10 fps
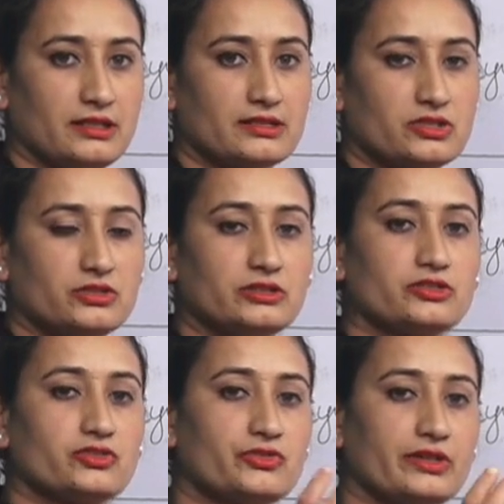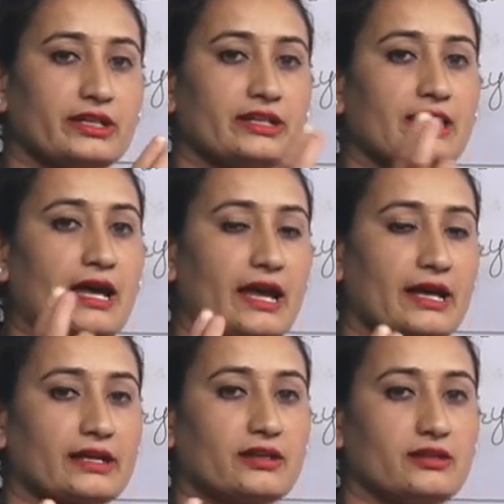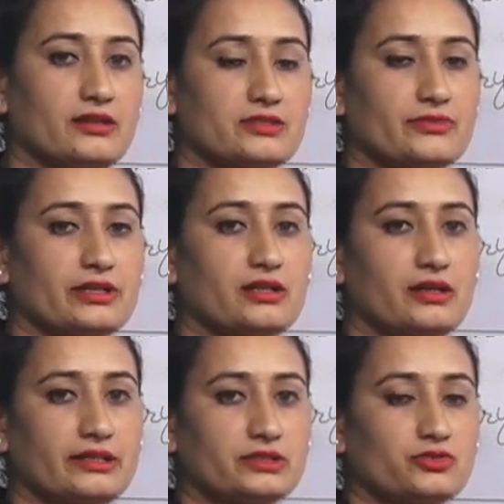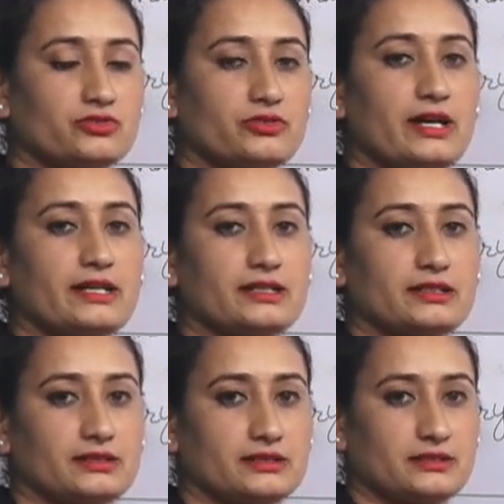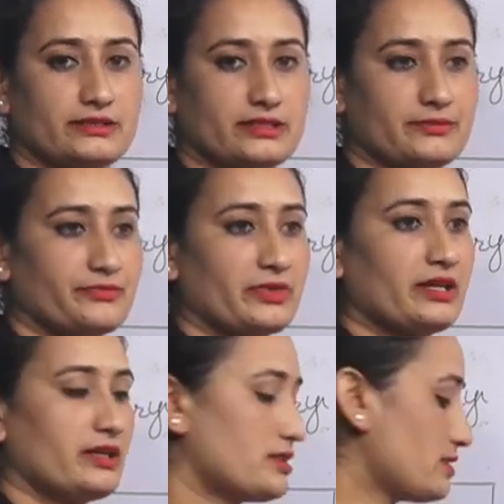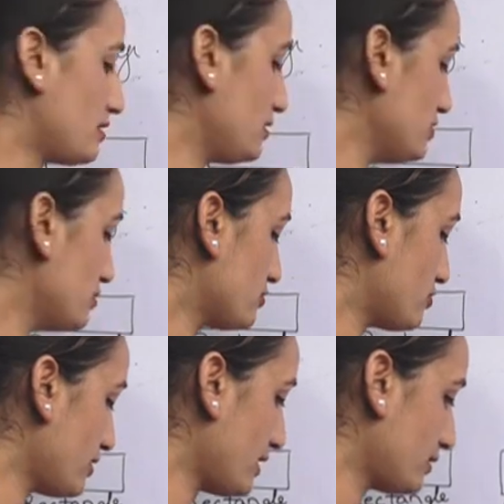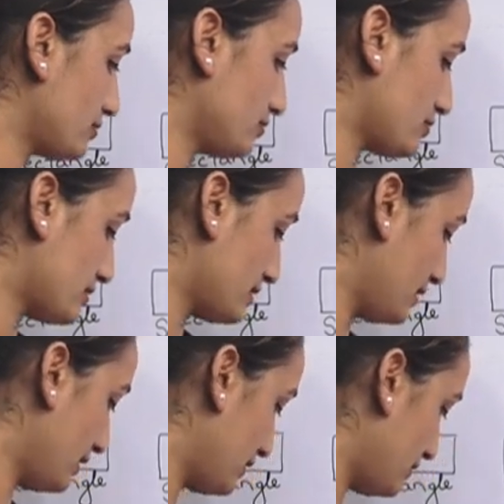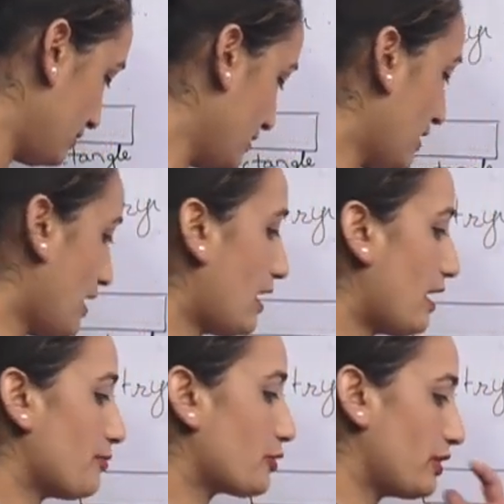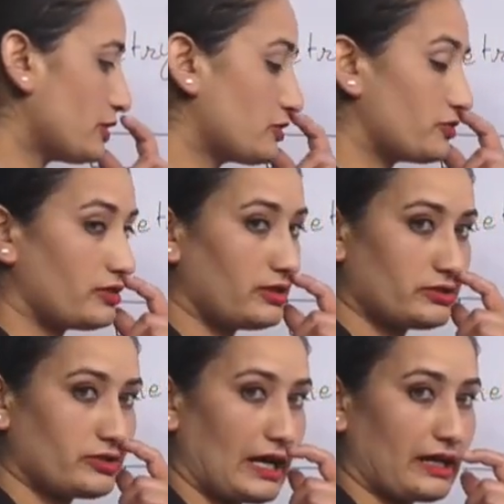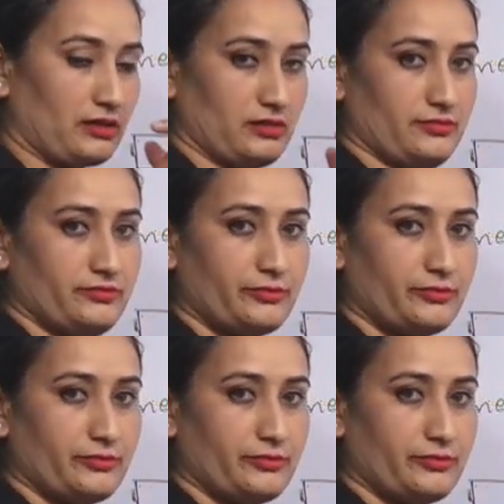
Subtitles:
So 3 angles, we call it triangles. It's a triangle. See here, I'm going to draw a triangle.